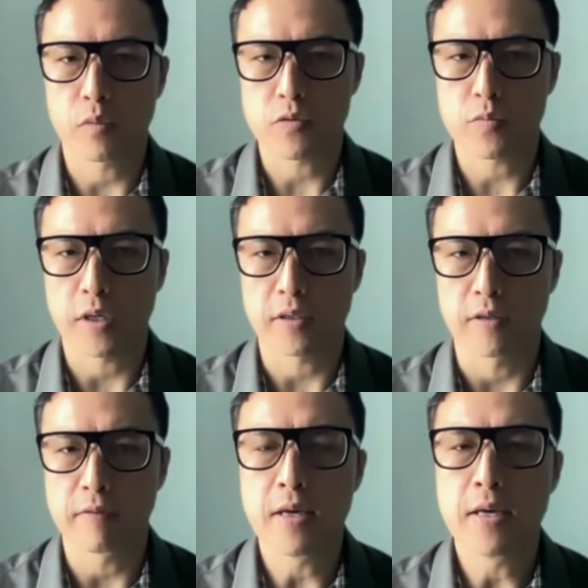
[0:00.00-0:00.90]
perspective.
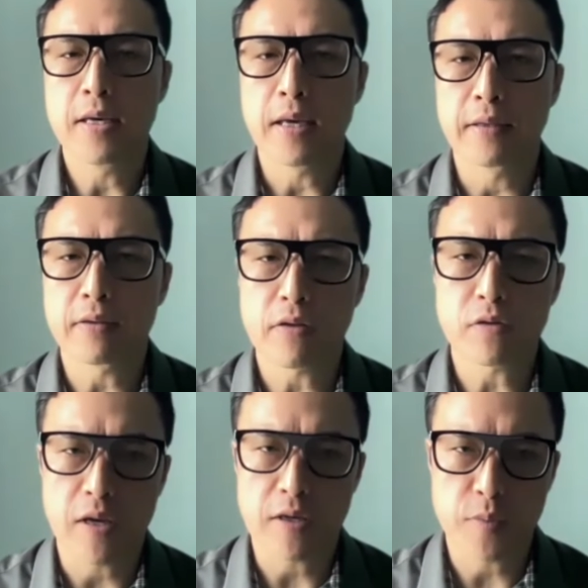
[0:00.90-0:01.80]
And then the
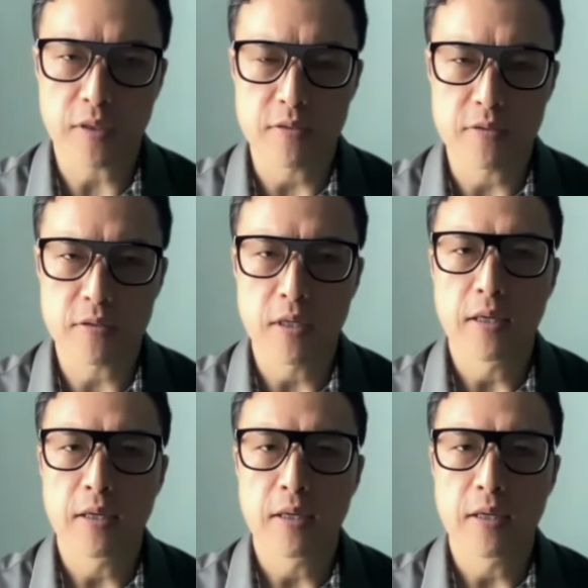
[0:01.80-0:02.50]
other aspect is,